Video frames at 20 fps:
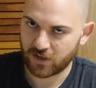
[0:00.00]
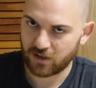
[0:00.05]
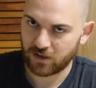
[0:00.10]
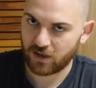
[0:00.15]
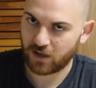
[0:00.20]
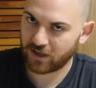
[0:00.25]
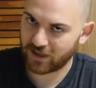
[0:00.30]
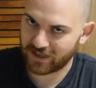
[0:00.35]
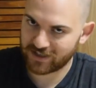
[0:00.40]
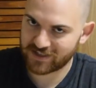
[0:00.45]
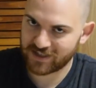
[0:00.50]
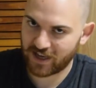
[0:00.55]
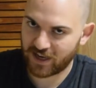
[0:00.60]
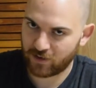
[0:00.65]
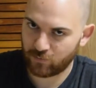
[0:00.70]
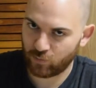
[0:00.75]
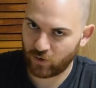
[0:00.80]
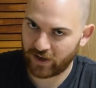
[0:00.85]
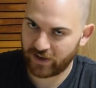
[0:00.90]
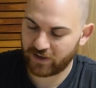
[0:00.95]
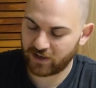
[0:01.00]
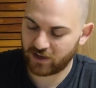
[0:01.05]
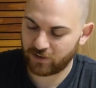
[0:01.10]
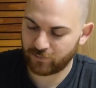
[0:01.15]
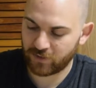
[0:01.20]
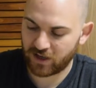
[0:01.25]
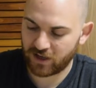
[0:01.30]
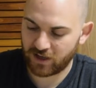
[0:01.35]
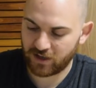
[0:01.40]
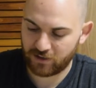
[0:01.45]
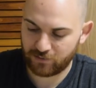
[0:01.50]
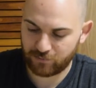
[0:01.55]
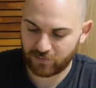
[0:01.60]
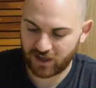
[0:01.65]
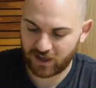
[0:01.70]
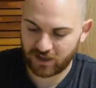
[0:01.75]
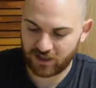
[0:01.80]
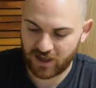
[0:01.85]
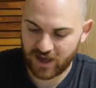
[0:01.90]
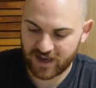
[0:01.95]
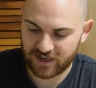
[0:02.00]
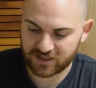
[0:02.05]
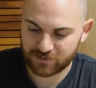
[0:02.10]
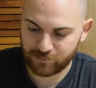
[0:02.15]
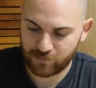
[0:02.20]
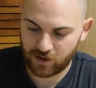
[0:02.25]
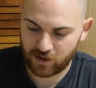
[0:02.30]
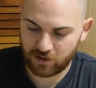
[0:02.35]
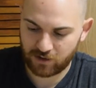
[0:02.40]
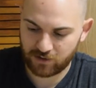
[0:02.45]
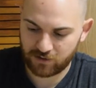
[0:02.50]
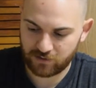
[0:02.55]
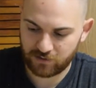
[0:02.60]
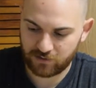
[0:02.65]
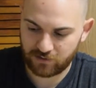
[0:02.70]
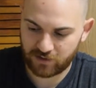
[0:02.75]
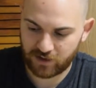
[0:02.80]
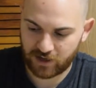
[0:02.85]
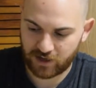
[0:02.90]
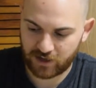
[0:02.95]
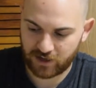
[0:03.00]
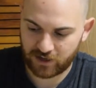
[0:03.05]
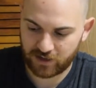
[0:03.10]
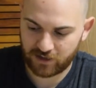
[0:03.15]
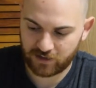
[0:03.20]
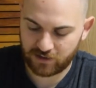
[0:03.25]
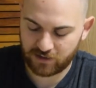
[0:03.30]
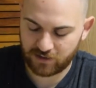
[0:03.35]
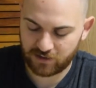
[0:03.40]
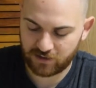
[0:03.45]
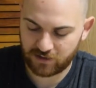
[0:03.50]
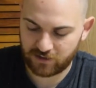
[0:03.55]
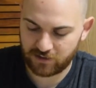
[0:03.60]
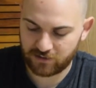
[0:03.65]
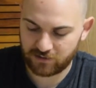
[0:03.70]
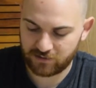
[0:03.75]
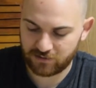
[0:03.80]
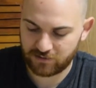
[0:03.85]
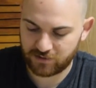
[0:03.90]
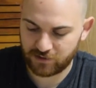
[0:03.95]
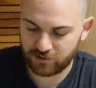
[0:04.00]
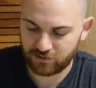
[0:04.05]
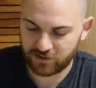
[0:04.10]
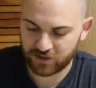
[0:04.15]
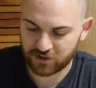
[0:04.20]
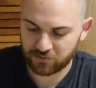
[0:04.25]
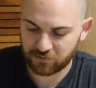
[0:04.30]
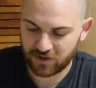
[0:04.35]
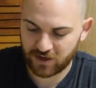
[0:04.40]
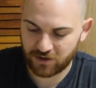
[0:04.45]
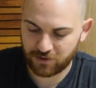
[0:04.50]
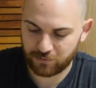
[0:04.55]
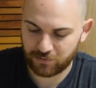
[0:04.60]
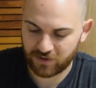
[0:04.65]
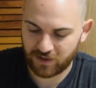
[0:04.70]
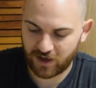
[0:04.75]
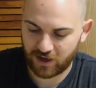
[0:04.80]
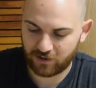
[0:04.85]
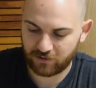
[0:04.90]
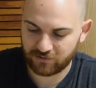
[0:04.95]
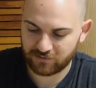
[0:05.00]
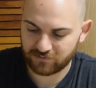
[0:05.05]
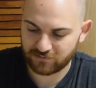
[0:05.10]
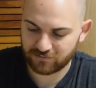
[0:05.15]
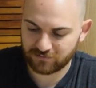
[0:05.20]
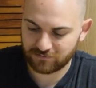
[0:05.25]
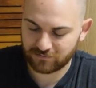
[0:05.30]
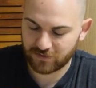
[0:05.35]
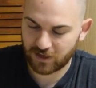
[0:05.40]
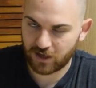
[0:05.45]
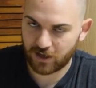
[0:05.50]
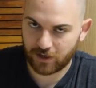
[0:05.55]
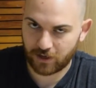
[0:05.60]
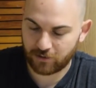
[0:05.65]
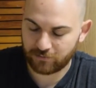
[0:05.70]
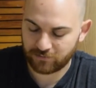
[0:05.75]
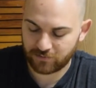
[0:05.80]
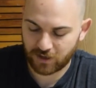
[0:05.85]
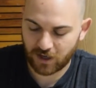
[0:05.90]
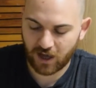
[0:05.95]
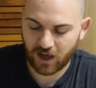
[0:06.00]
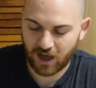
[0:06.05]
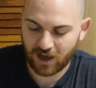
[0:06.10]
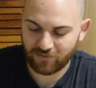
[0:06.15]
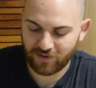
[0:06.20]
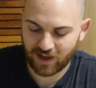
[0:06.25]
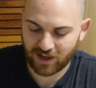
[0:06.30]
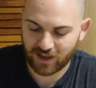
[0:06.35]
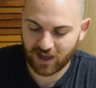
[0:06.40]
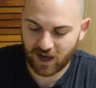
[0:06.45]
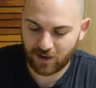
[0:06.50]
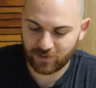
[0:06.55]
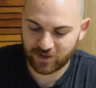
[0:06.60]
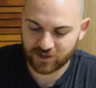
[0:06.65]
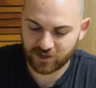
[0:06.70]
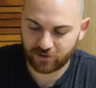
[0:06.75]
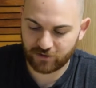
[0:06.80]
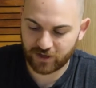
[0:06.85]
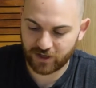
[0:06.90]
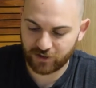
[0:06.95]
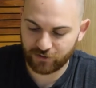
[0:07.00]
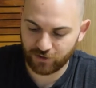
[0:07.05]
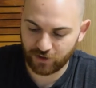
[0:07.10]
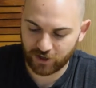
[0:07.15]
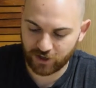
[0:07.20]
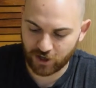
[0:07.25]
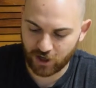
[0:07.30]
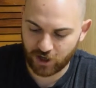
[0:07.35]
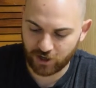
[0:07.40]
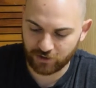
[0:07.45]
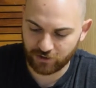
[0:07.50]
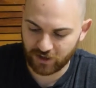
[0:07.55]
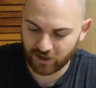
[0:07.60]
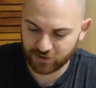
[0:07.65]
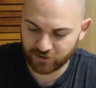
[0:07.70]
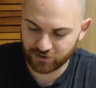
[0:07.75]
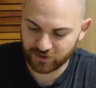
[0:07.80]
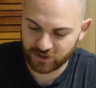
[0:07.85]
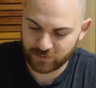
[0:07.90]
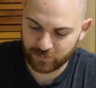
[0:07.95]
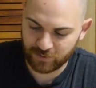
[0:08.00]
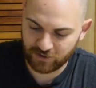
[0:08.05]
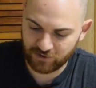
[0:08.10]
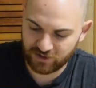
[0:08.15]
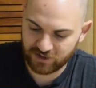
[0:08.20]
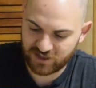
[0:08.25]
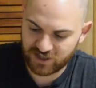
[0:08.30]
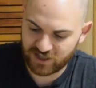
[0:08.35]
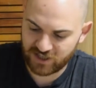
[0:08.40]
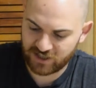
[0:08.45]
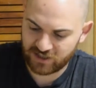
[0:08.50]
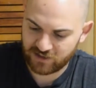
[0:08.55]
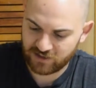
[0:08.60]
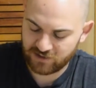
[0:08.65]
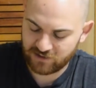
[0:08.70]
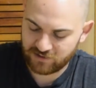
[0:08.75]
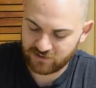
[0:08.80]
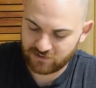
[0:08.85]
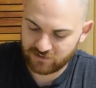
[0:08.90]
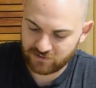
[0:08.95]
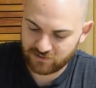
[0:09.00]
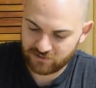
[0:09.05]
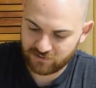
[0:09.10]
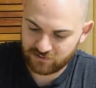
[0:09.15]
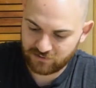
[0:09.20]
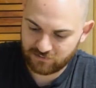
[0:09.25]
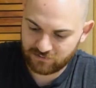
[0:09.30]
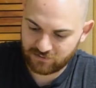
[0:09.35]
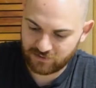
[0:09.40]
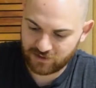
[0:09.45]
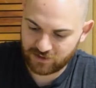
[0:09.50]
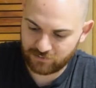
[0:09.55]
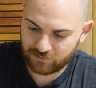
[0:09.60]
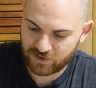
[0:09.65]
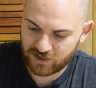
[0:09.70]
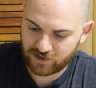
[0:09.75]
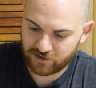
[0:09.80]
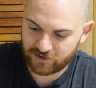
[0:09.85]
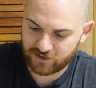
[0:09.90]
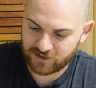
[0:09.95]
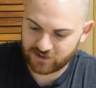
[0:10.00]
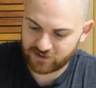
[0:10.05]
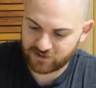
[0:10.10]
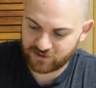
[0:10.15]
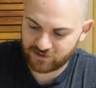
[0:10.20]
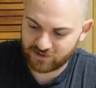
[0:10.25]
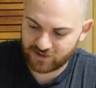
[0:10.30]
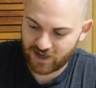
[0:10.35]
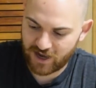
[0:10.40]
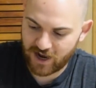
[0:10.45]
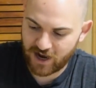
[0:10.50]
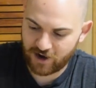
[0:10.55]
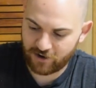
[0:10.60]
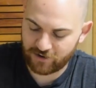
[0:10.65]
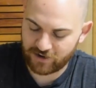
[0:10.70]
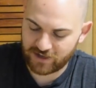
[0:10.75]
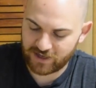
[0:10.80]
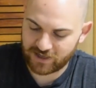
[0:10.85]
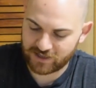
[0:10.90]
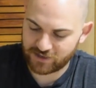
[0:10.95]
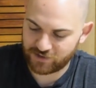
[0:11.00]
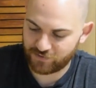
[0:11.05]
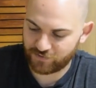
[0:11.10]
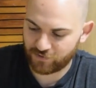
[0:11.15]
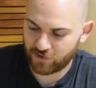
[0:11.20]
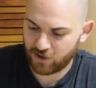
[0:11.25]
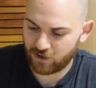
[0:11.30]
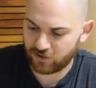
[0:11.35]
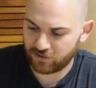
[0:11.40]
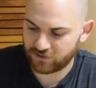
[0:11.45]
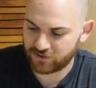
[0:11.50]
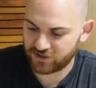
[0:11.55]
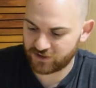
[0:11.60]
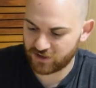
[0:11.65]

Like I said, I'm waiting on my glass mug that I can do this with without... I know. I've had comments already. They're like, oh, you actually spilled the tea. Yep, there it is. There it is, folks.